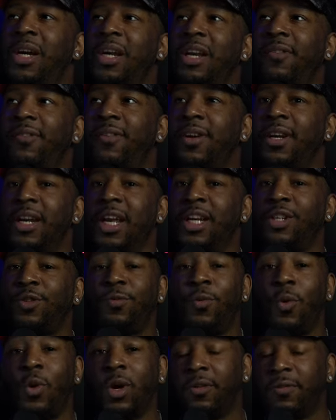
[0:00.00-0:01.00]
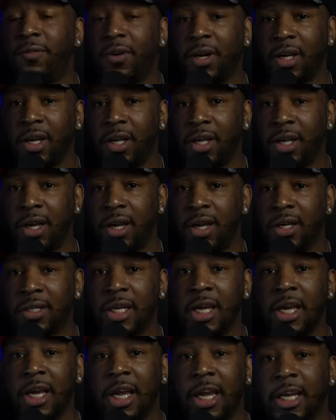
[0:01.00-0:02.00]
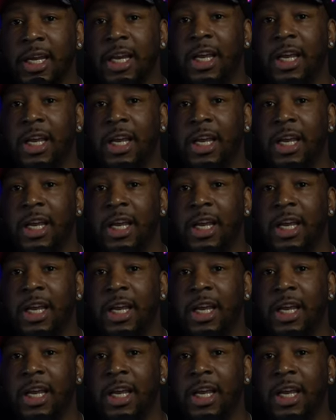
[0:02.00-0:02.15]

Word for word: money for the next 40 fucking years